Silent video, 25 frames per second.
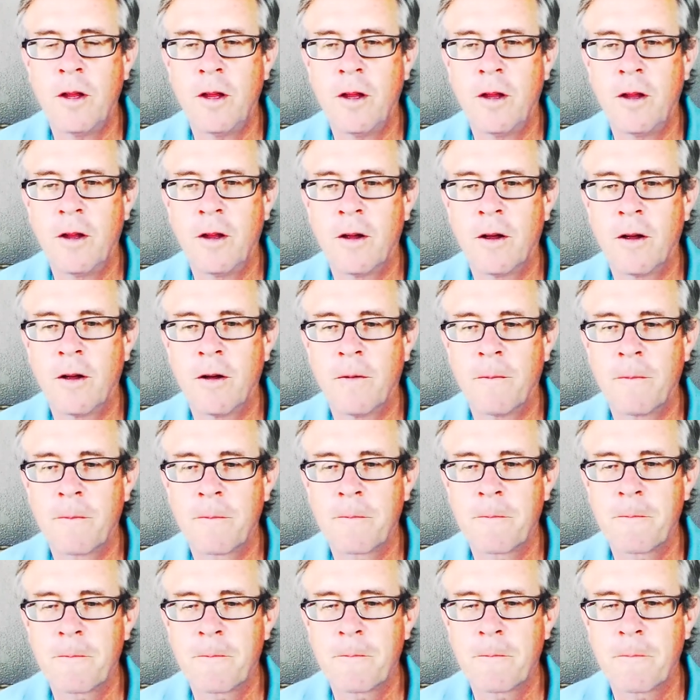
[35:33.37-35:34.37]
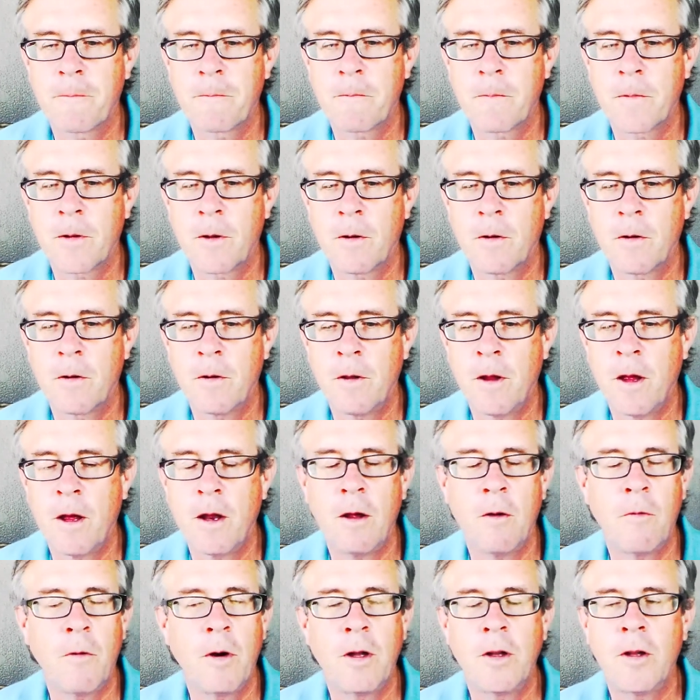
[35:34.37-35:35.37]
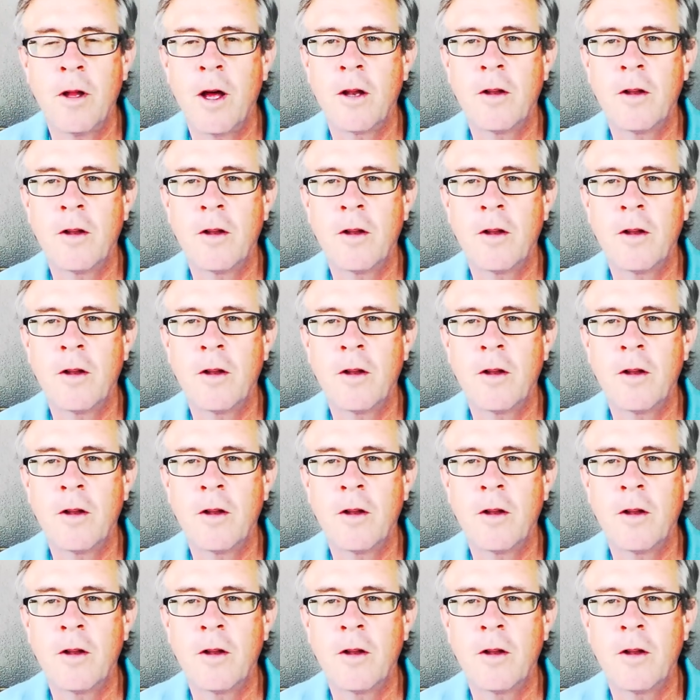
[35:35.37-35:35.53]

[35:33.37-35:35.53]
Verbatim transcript: the uh, anyway,